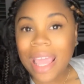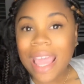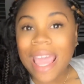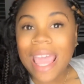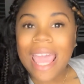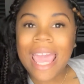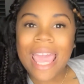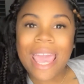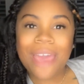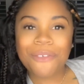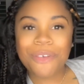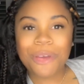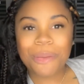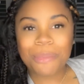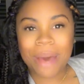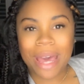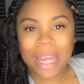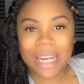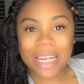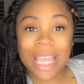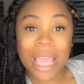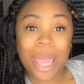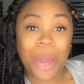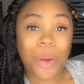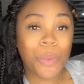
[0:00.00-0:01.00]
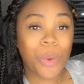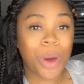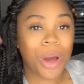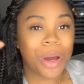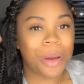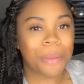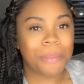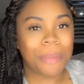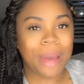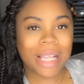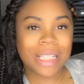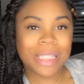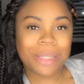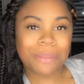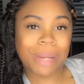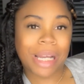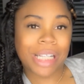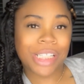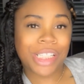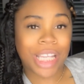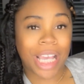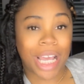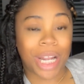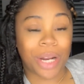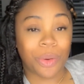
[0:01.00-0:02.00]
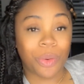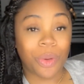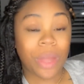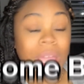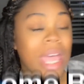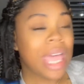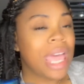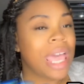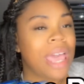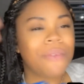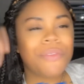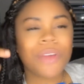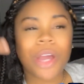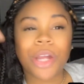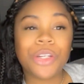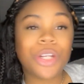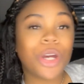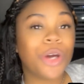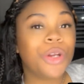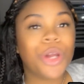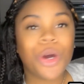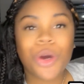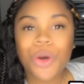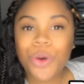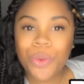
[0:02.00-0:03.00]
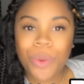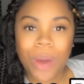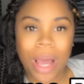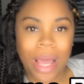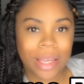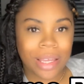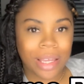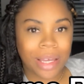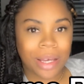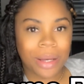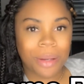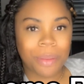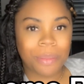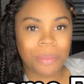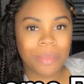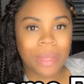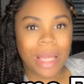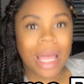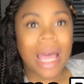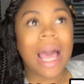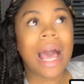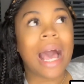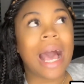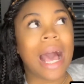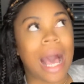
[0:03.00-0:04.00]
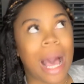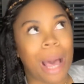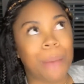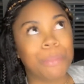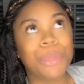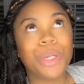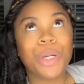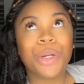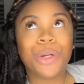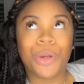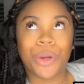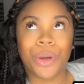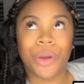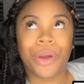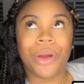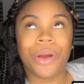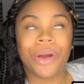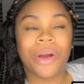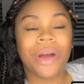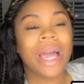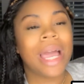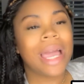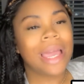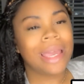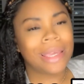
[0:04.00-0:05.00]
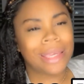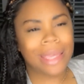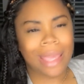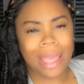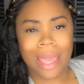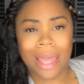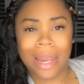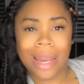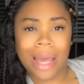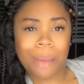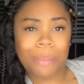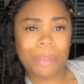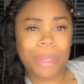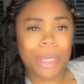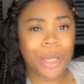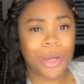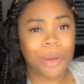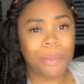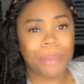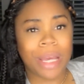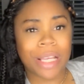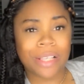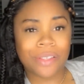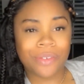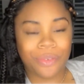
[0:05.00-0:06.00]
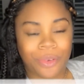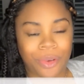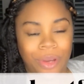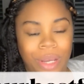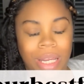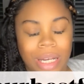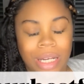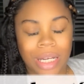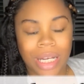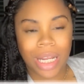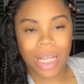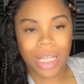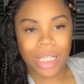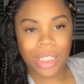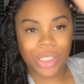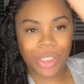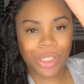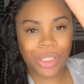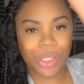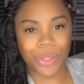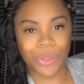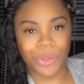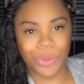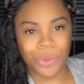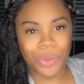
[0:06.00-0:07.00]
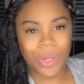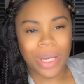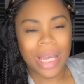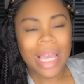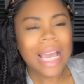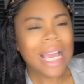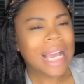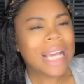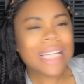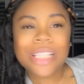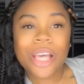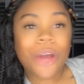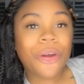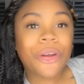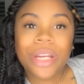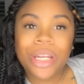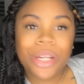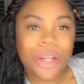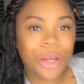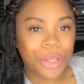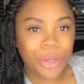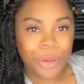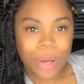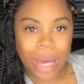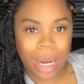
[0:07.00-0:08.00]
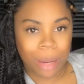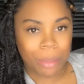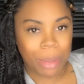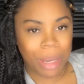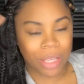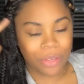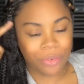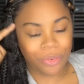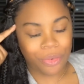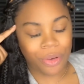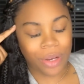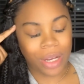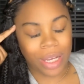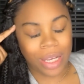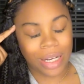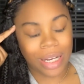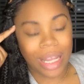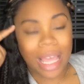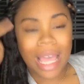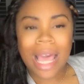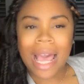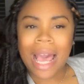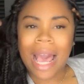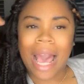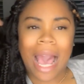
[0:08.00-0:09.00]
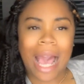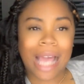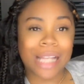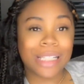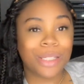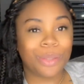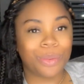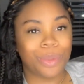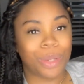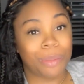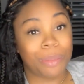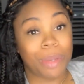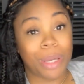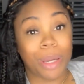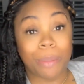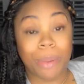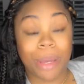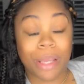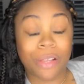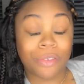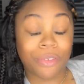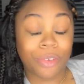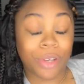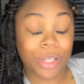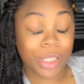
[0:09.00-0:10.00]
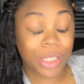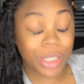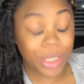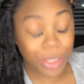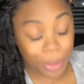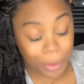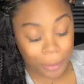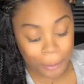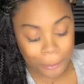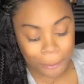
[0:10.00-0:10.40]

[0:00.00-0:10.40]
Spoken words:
Hey everybody, and welcome back to my channel. If y'all don't know who I am, I'm your girl. Can I be your best friend too? Because I already know you got a best friend. I just want to be a best friend too.